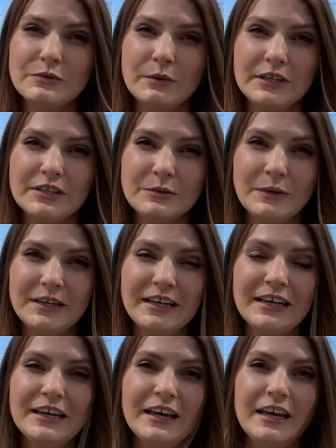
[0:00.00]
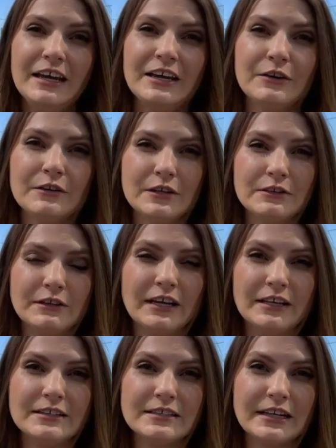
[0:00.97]
2020 here in the
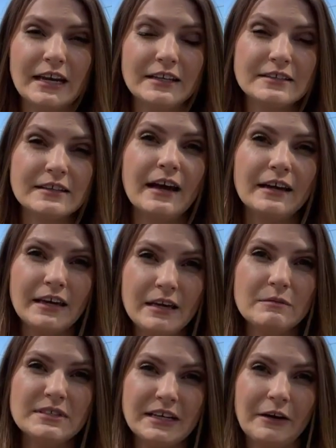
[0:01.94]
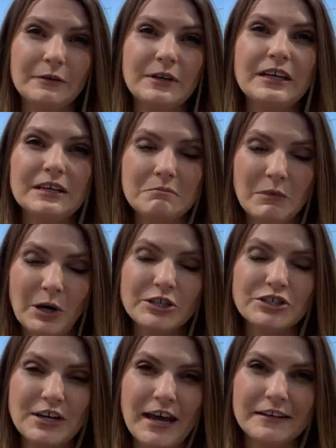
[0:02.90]
United States. That came down in
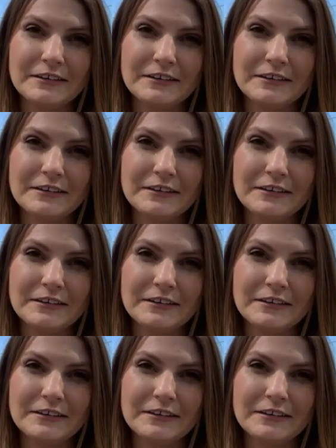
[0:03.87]
March,